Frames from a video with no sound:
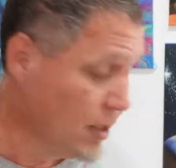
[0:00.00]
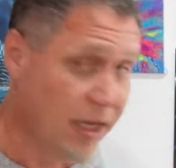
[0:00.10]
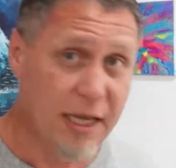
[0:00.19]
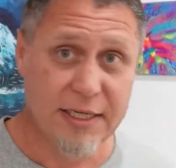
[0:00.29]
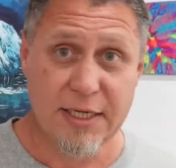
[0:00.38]

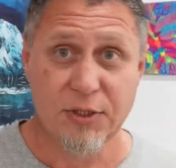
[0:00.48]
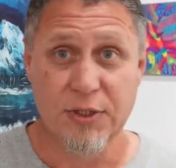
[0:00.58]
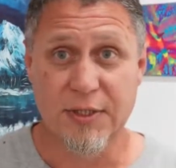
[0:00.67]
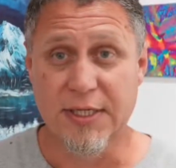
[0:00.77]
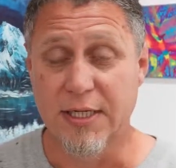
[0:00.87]

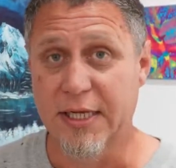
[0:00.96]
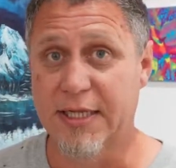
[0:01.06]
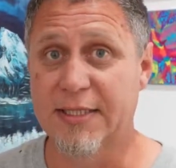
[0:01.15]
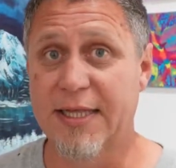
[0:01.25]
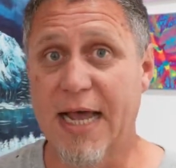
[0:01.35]

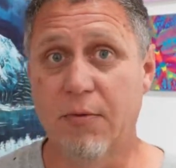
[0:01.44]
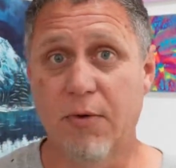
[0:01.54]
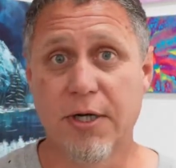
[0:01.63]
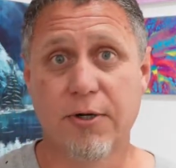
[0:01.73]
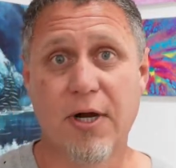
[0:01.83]
Additionally to that,
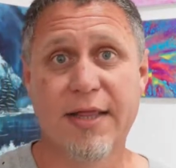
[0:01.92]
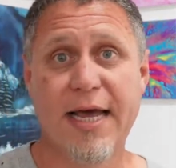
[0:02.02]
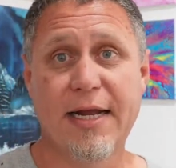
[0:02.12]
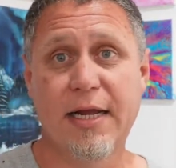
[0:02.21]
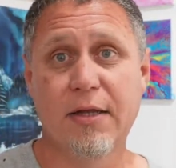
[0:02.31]
while you're on
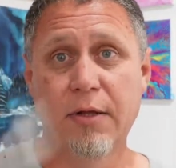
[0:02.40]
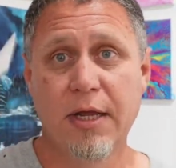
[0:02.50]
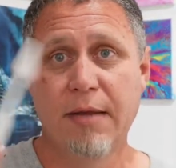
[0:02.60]
that aisle,